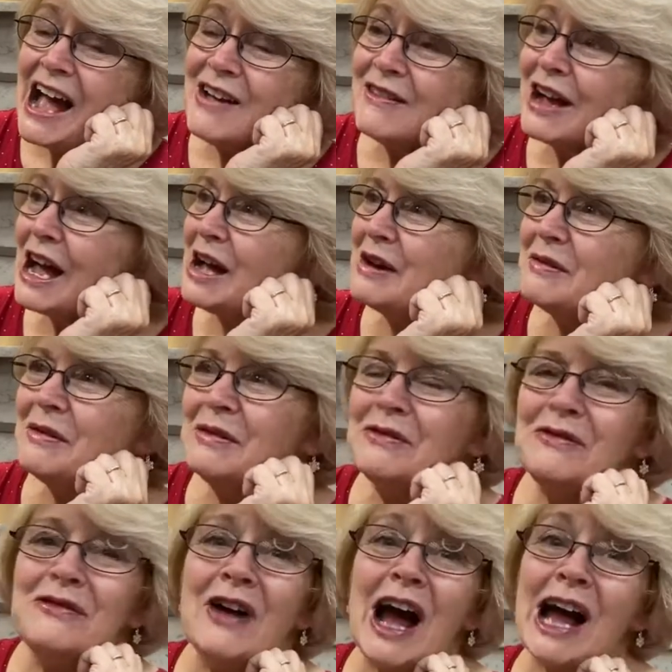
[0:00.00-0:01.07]
I've got
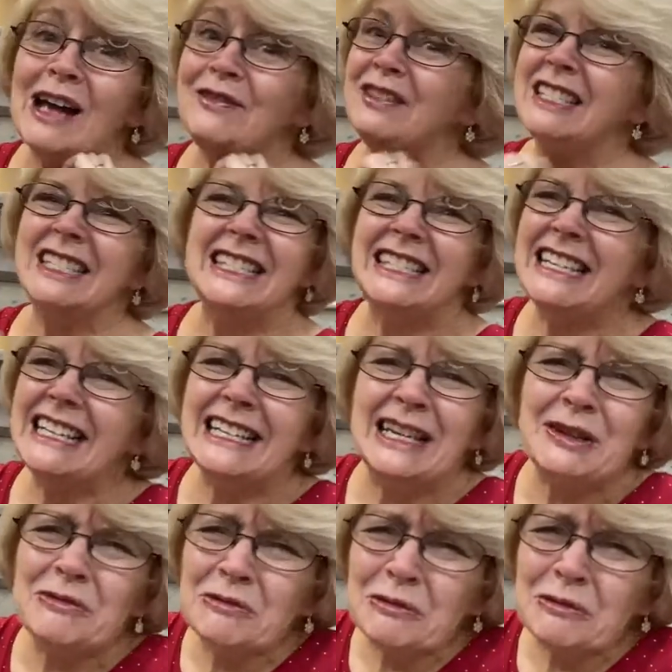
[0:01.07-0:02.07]
five silly